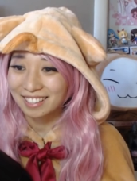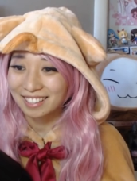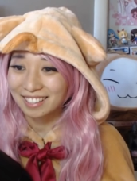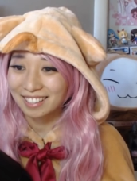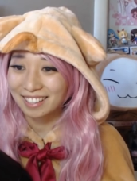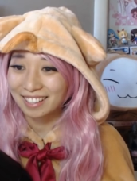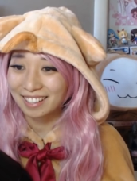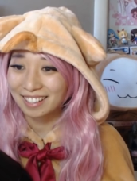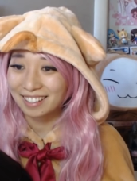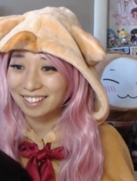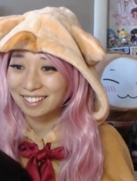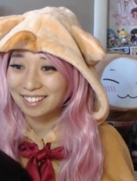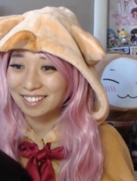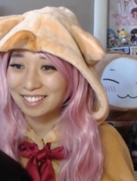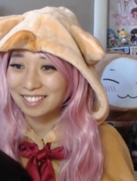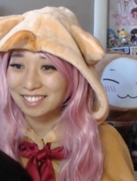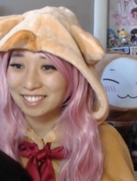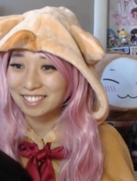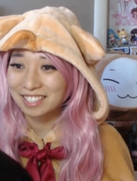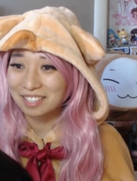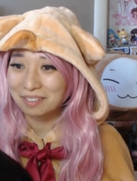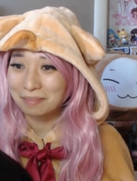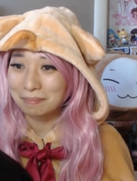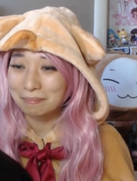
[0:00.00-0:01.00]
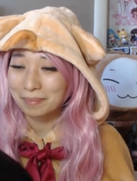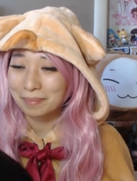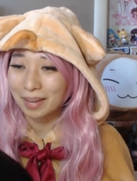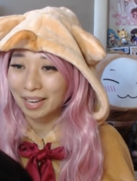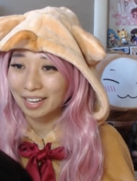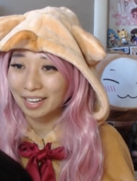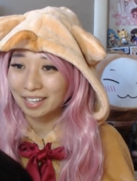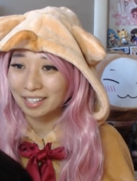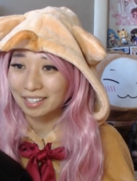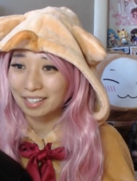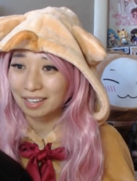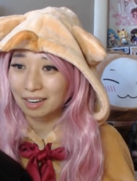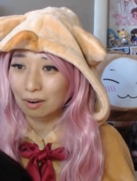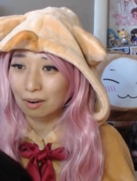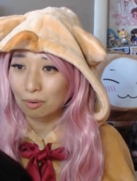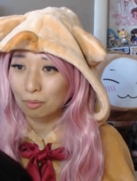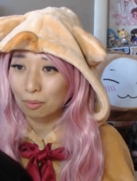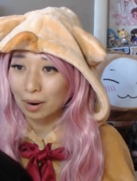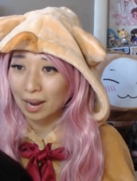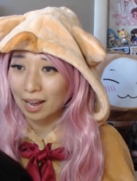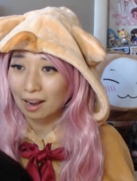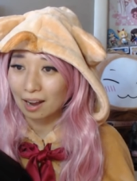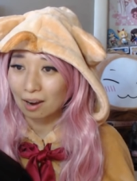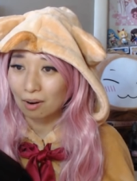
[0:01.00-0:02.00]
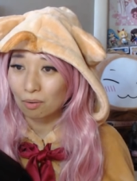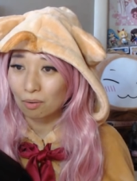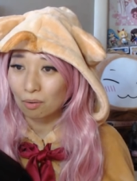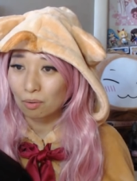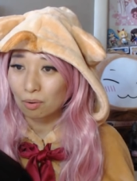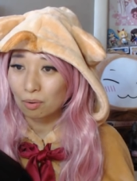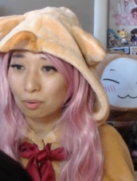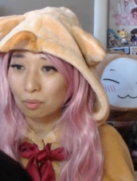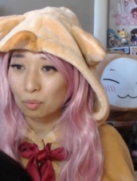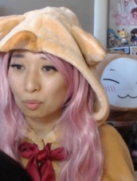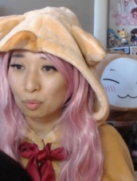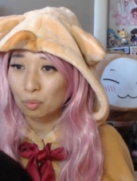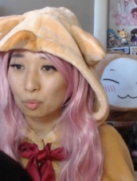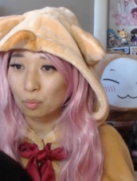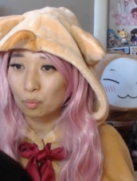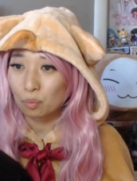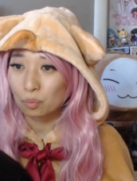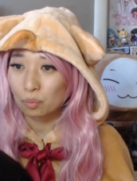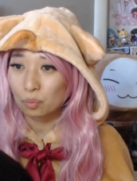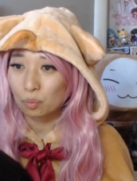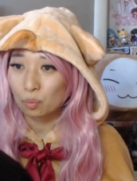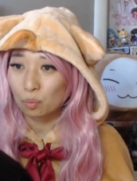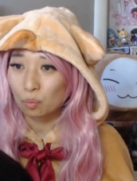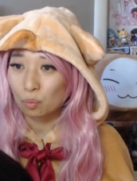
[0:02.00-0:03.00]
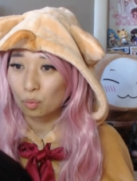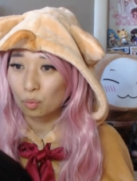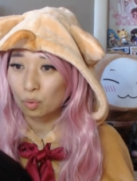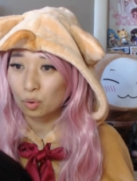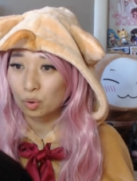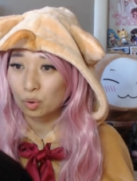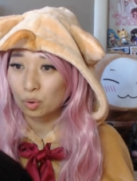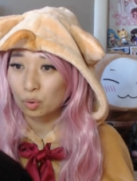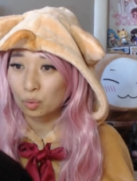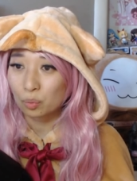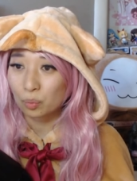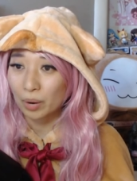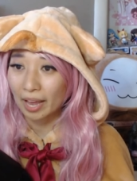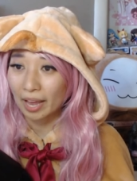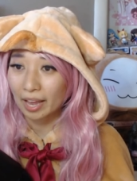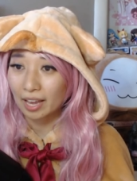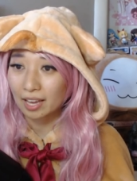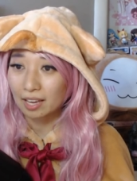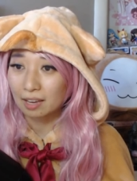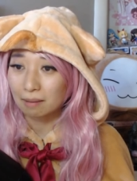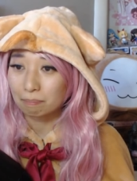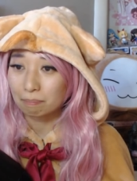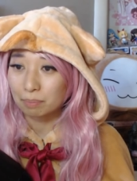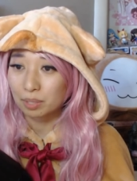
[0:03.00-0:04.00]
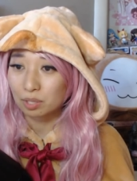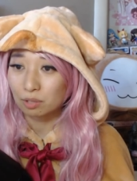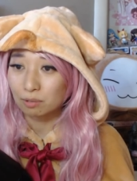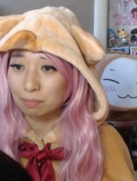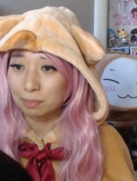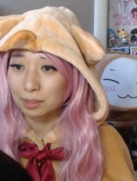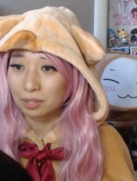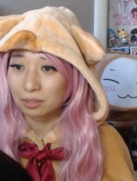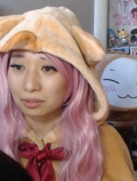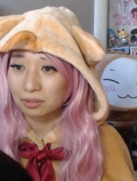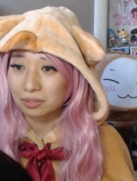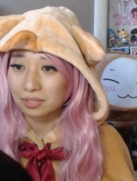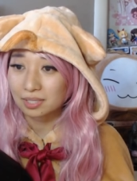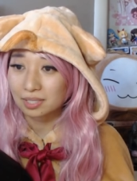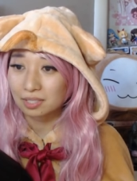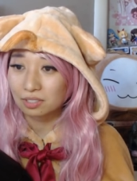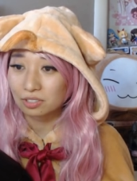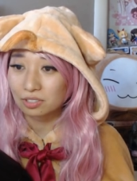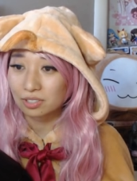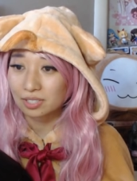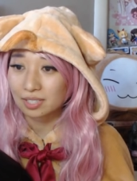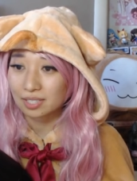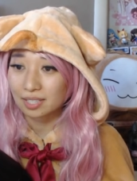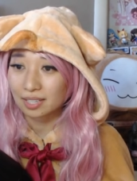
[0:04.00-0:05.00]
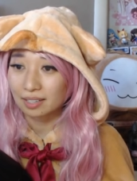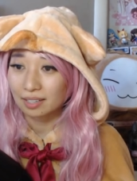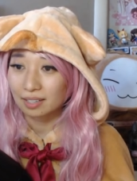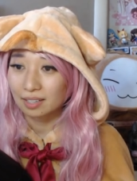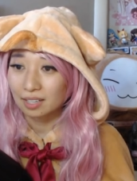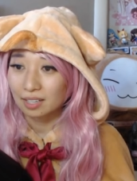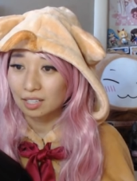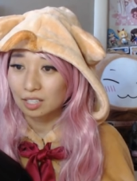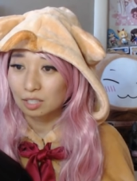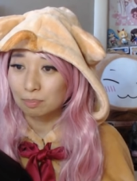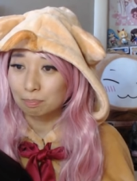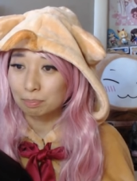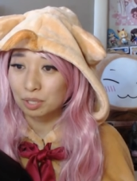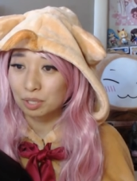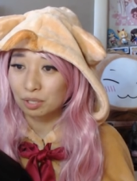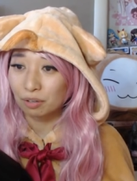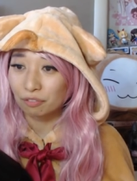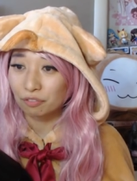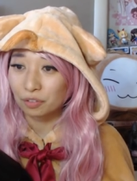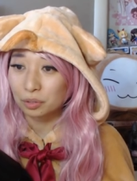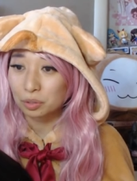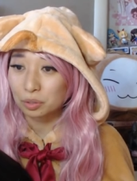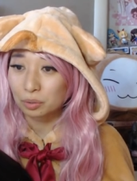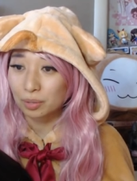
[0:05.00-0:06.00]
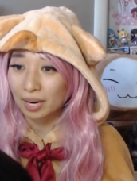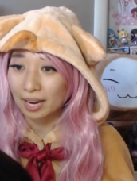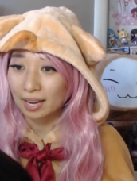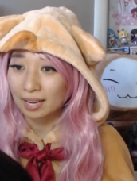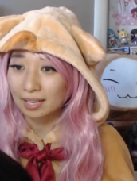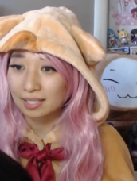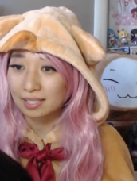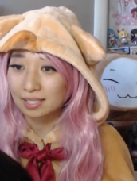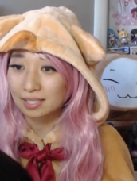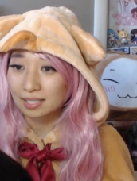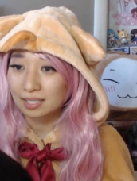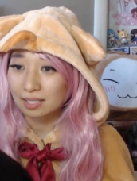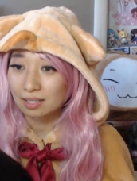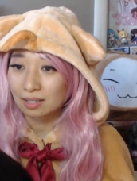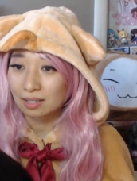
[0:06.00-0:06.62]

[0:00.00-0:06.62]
Here is the makeup. Wow. Gray pupils. Interesting. Beautiful dress.